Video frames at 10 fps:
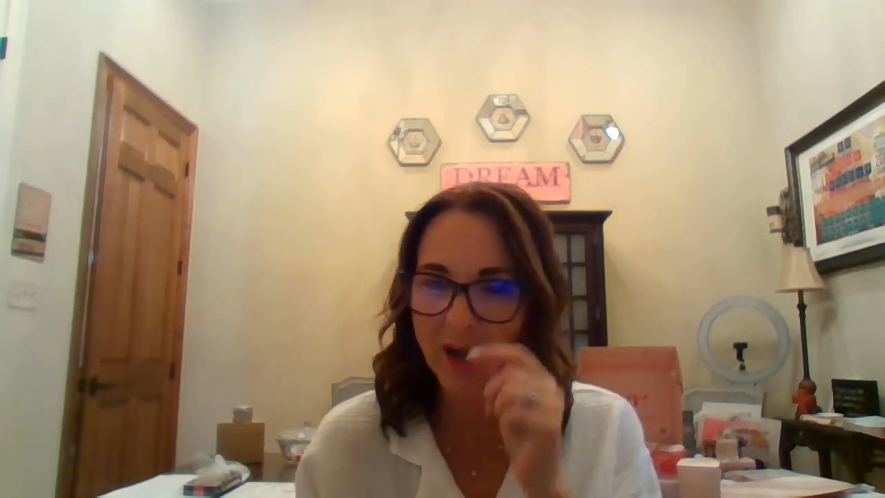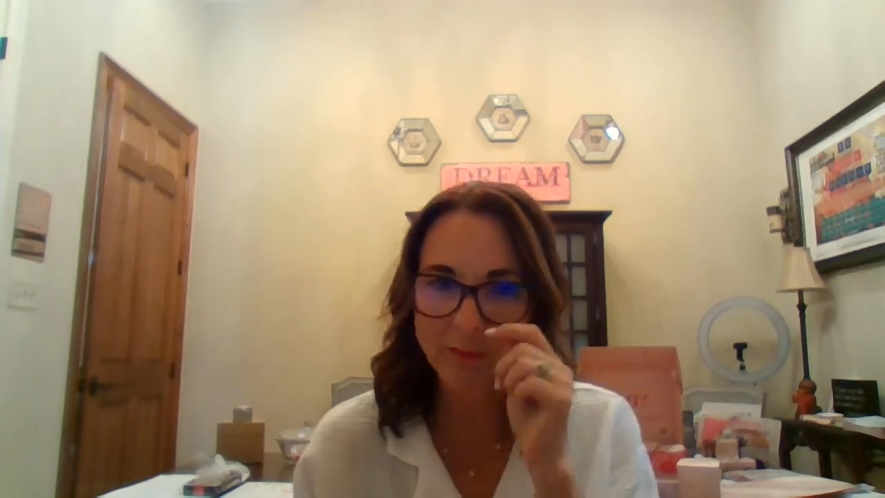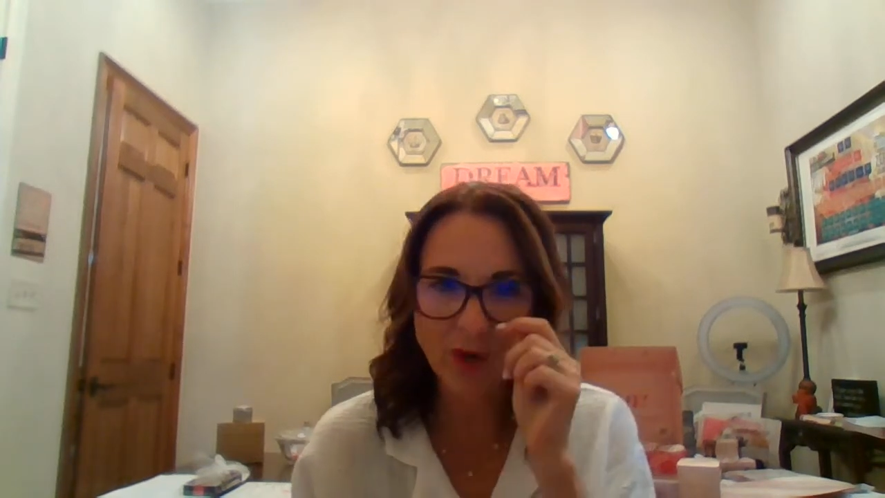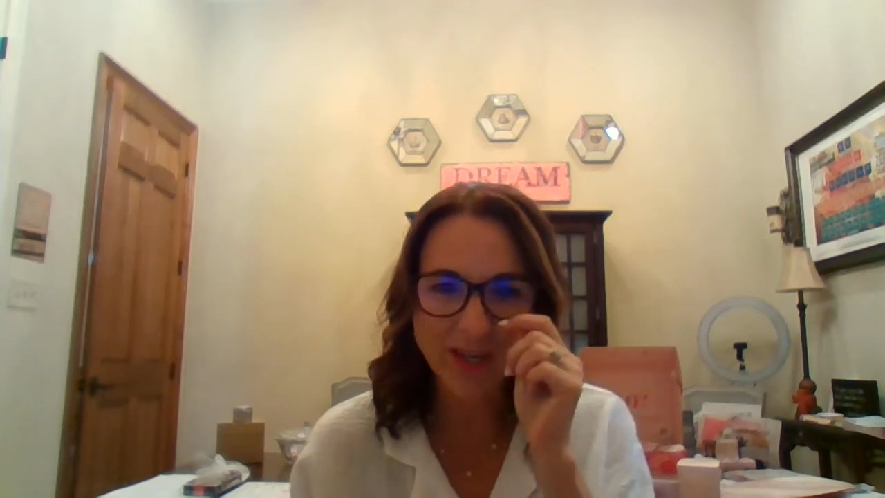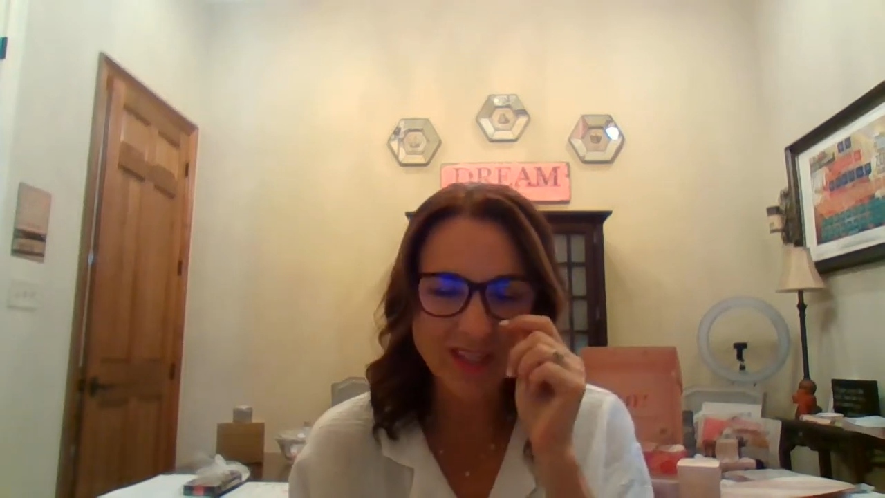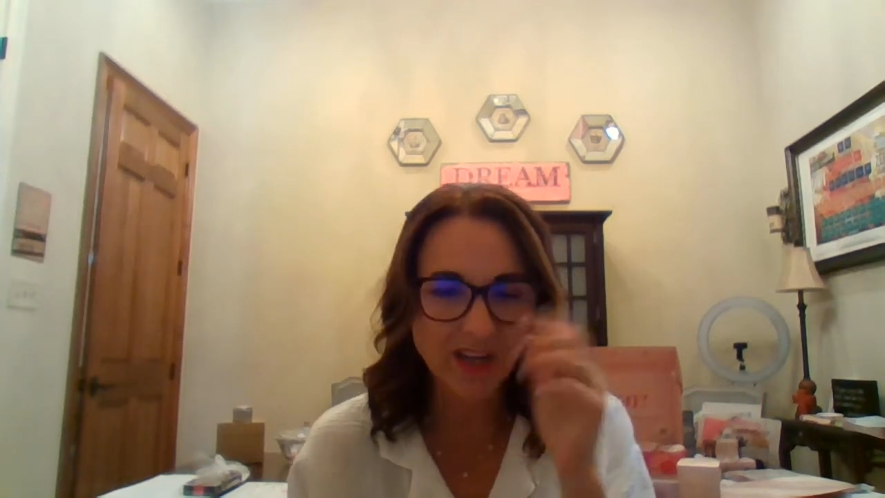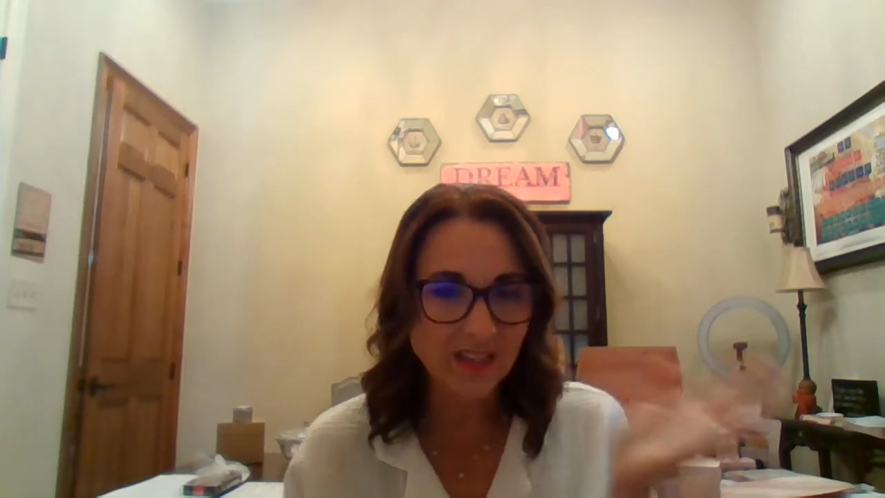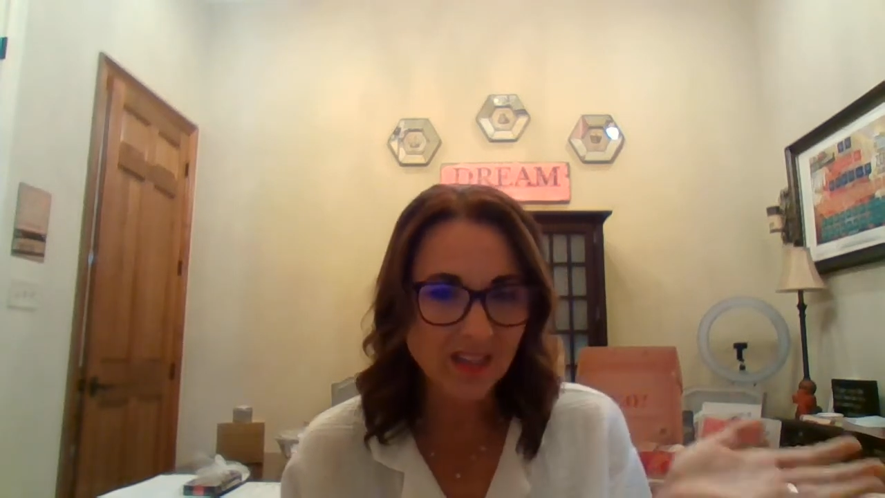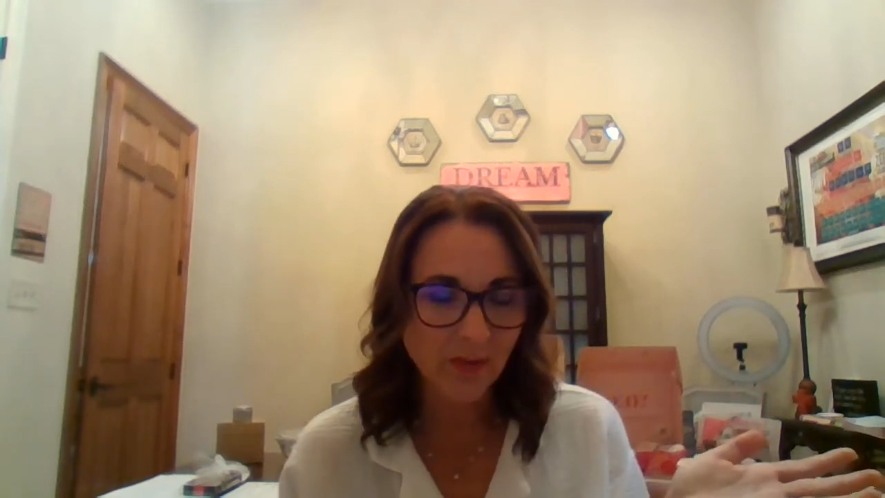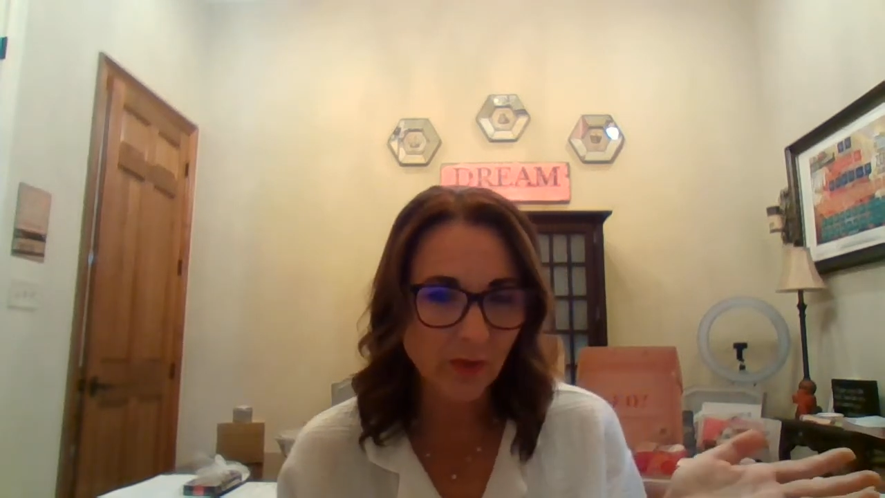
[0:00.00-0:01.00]
Great stocking
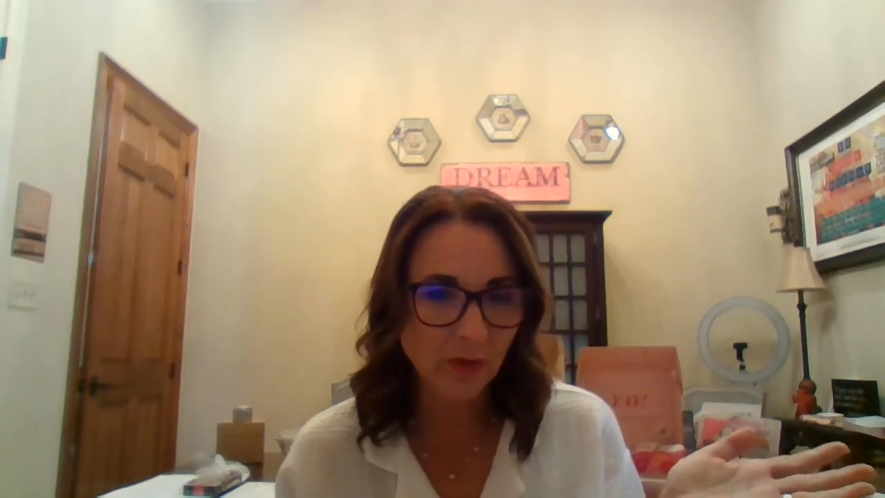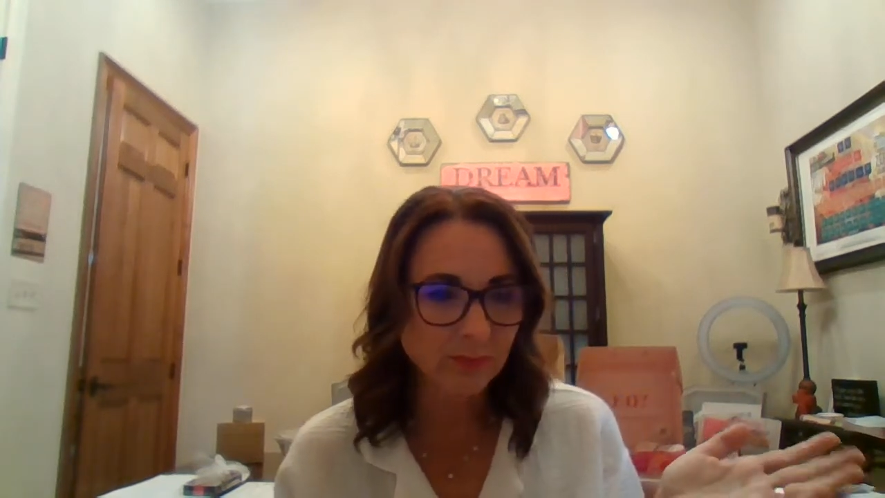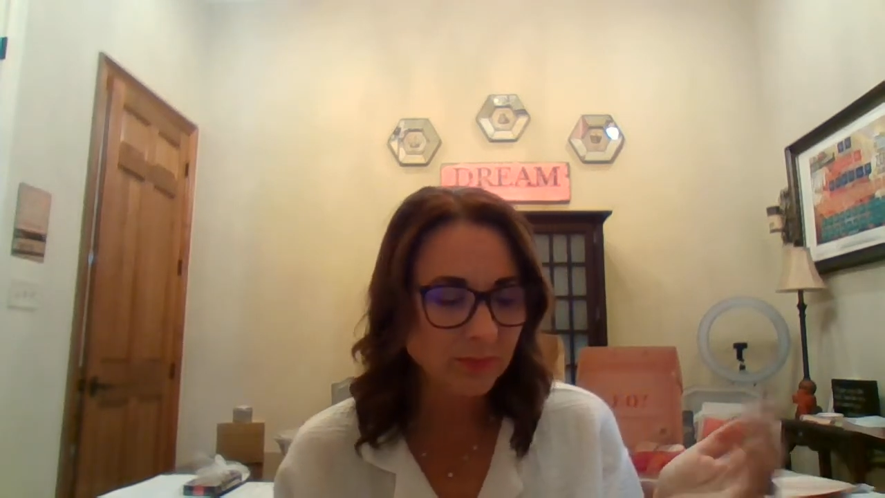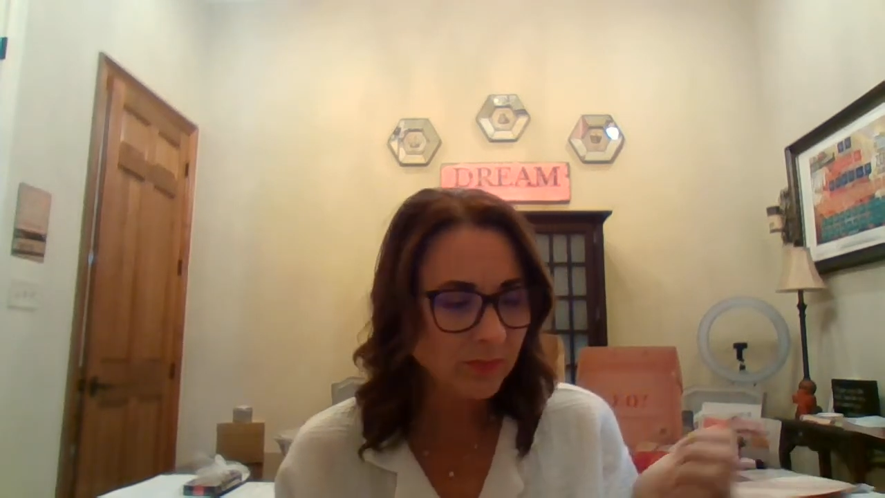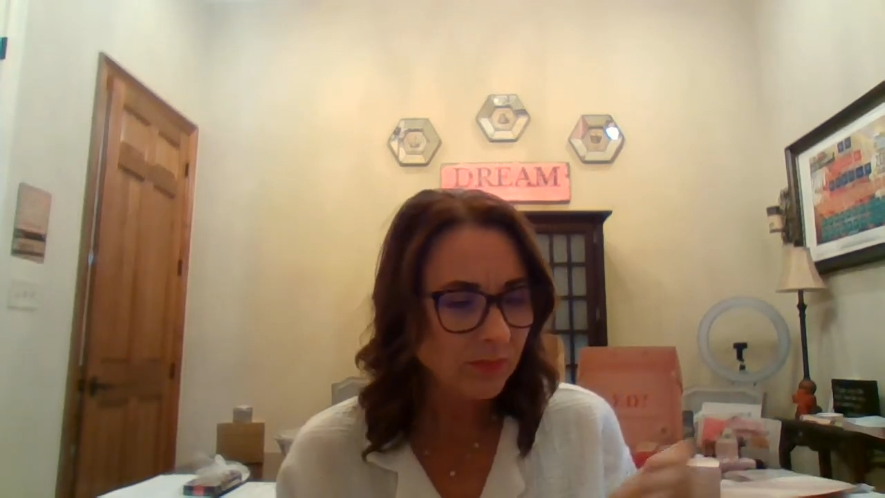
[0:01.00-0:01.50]
stuffer.